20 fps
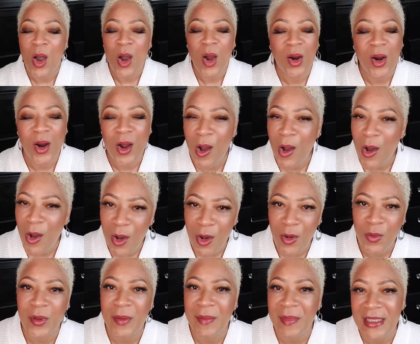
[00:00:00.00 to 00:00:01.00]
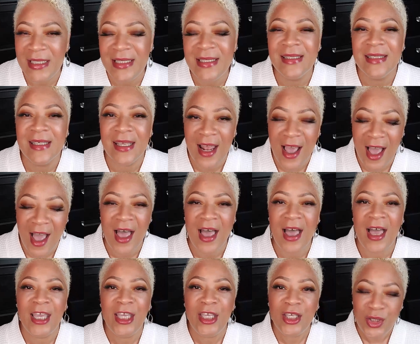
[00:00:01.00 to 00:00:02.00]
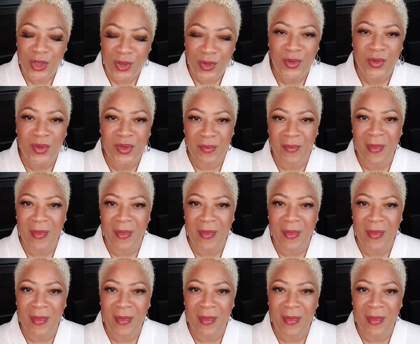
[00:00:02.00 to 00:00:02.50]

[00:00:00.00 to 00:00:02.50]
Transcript: are all remedies that I use